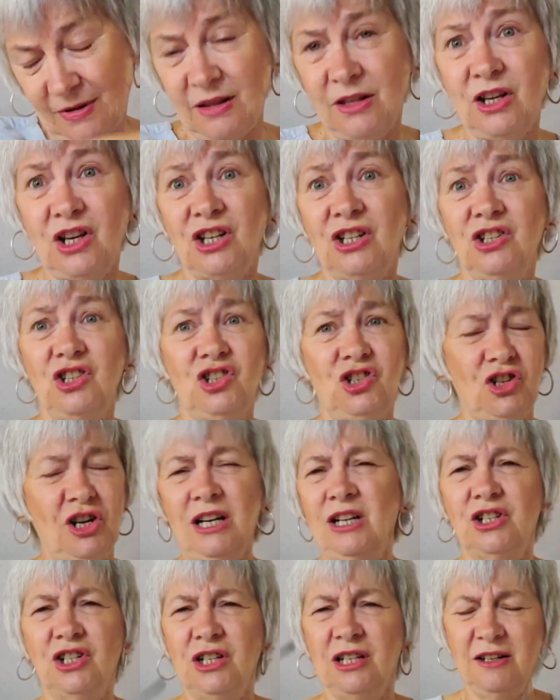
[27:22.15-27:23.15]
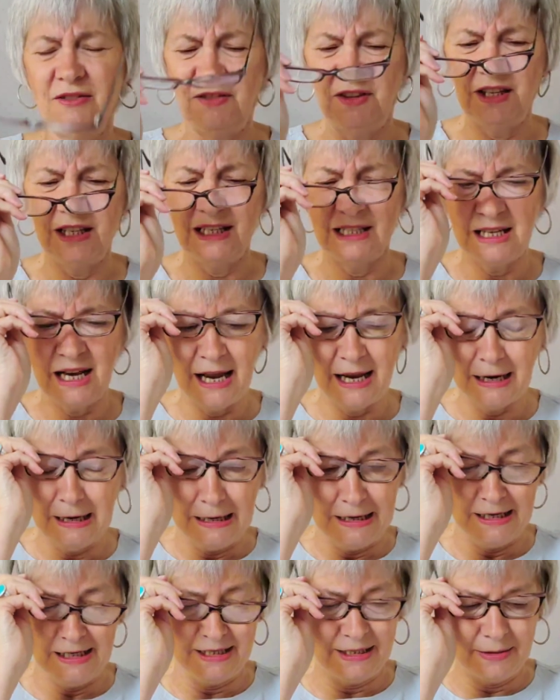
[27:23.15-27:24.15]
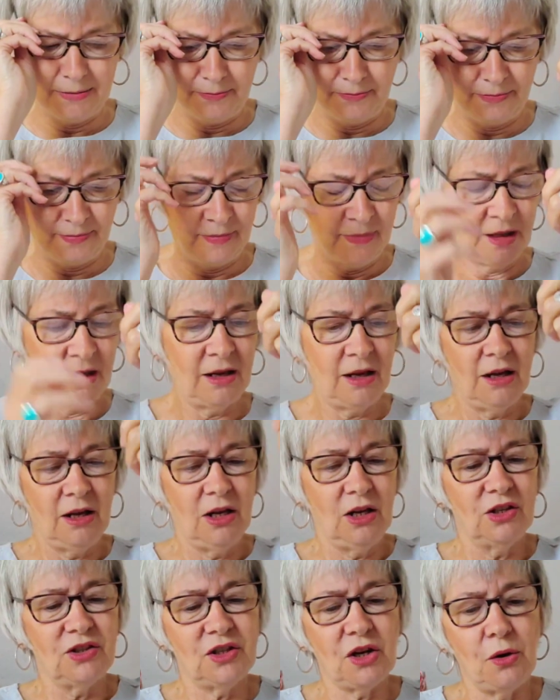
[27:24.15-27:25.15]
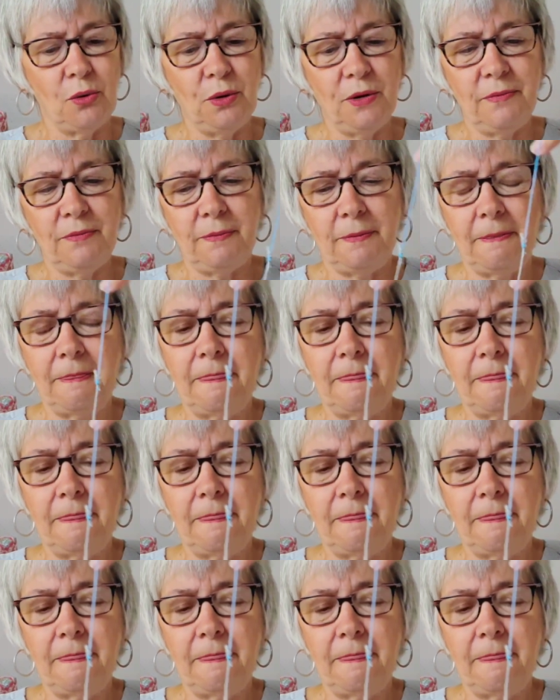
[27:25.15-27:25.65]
the construction of this necklace. So